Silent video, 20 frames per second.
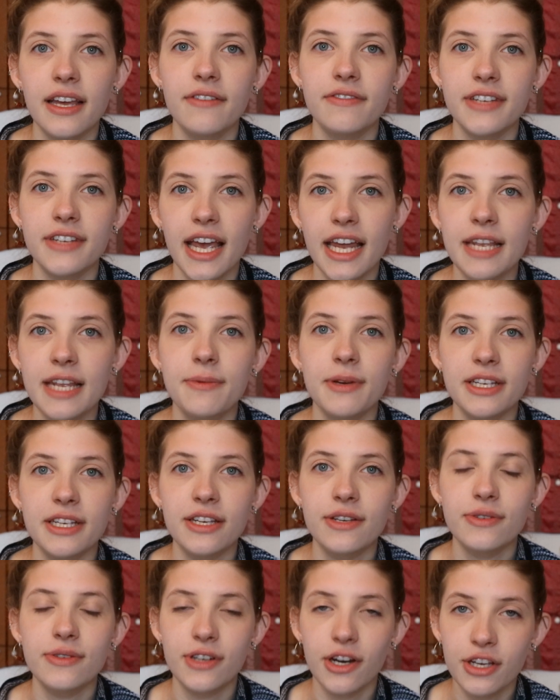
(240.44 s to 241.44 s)
give to
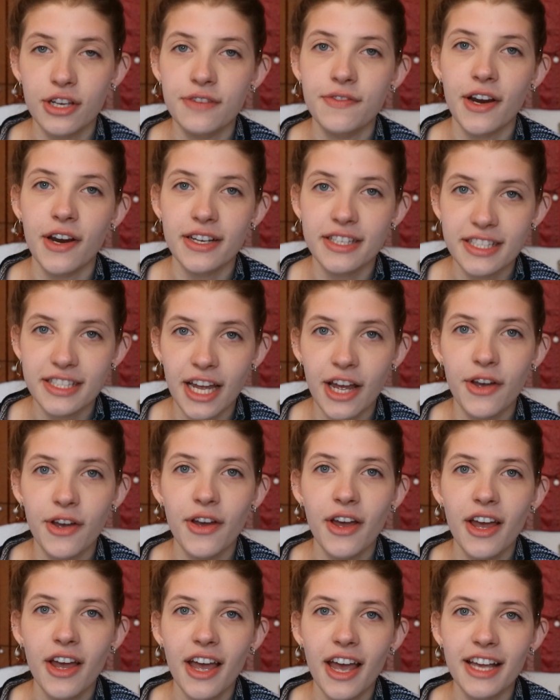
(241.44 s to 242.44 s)
anybody who's starting university now,
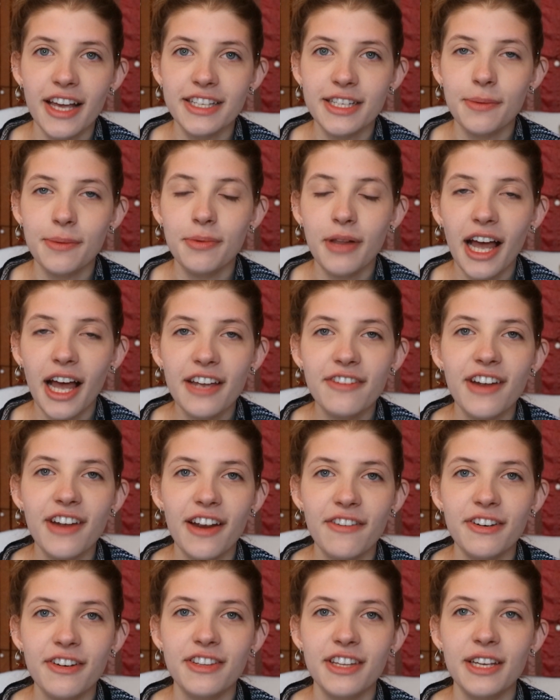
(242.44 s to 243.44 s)
is apply for
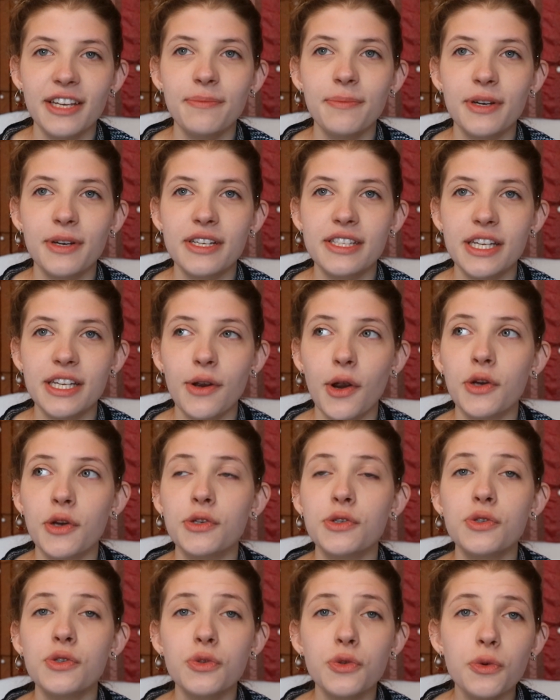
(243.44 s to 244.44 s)
everything because there are
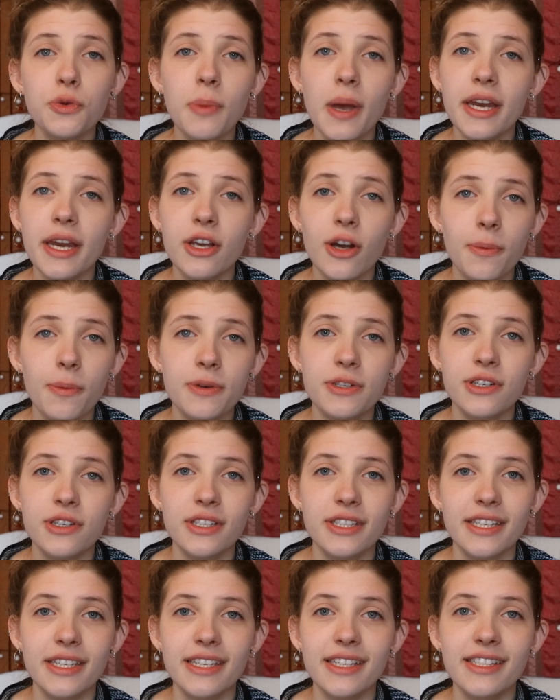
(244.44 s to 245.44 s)
so many
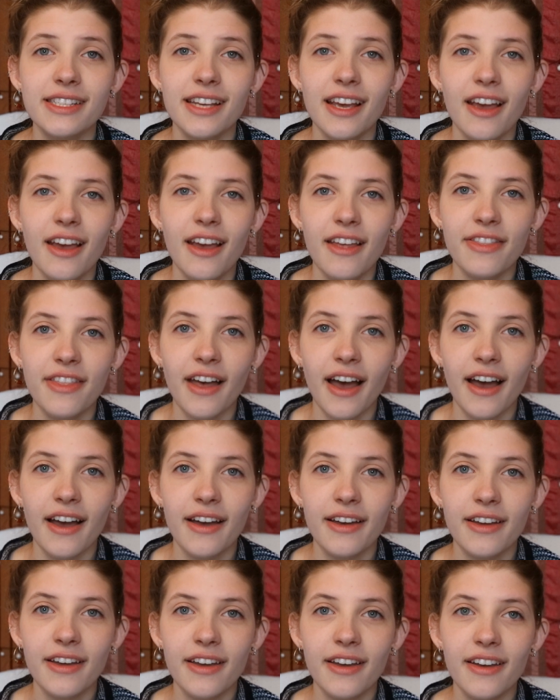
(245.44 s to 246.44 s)
opportunities
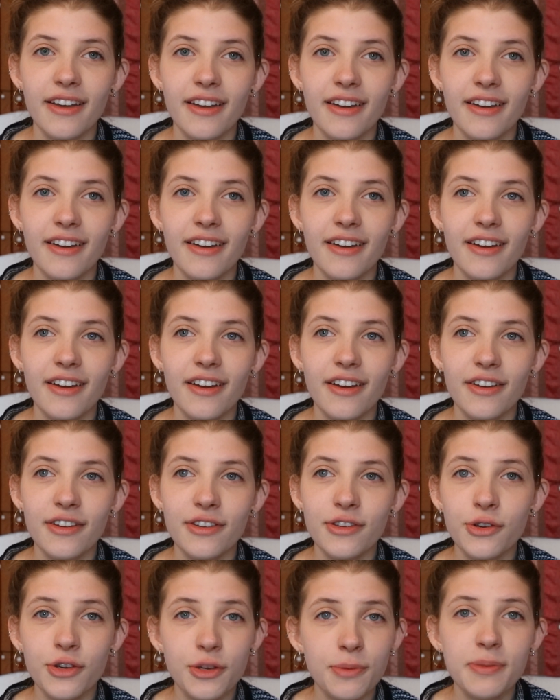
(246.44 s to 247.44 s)
that
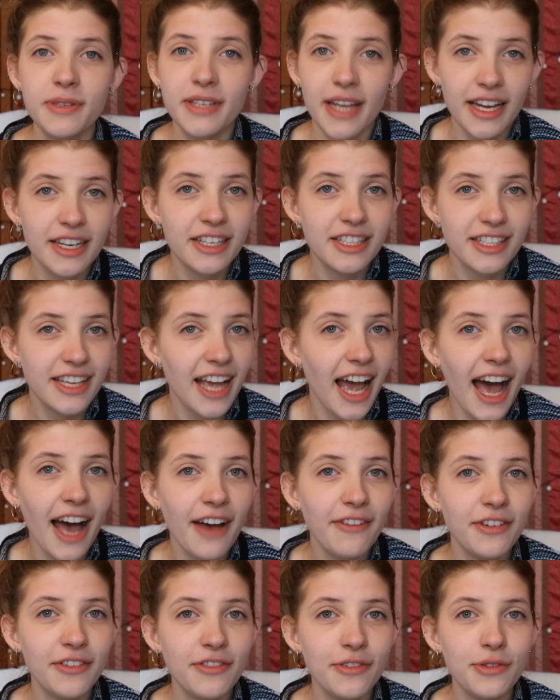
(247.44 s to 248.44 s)
you could potentially
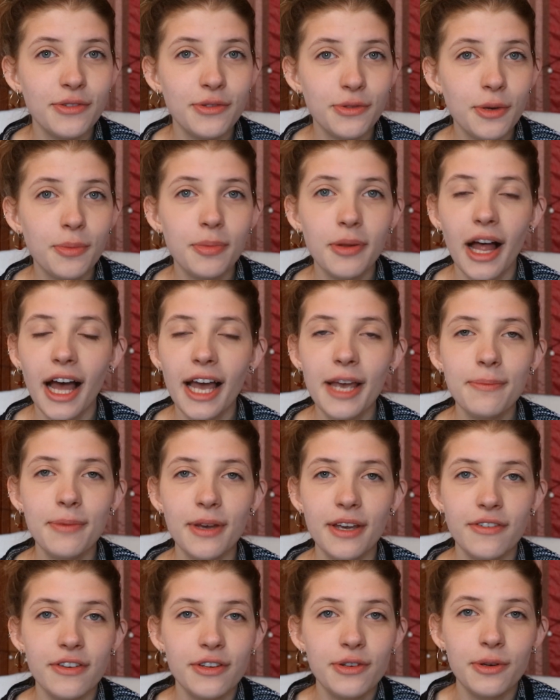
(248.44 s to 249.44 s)
have if you do apply,
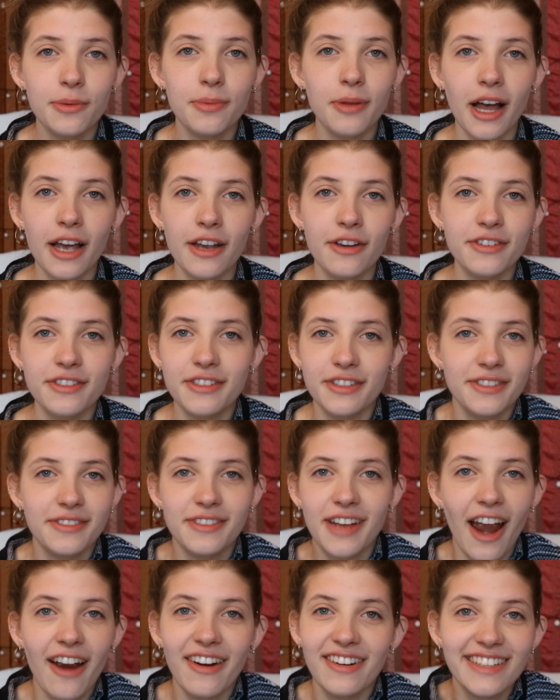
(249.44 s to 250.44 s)
but if you don't apply you're
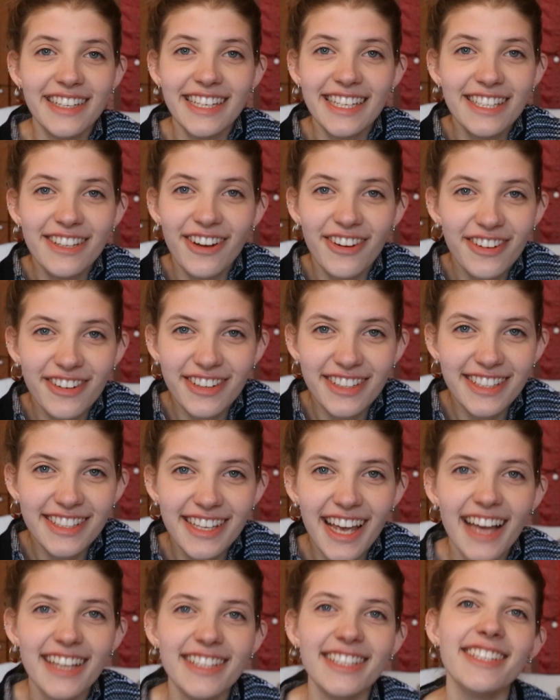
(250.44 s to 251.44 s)
just guaranteed not going to
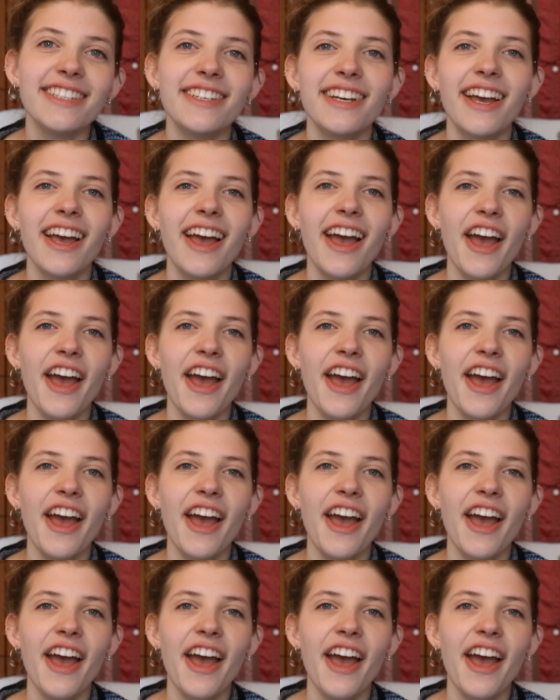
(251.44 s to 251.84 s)
get it.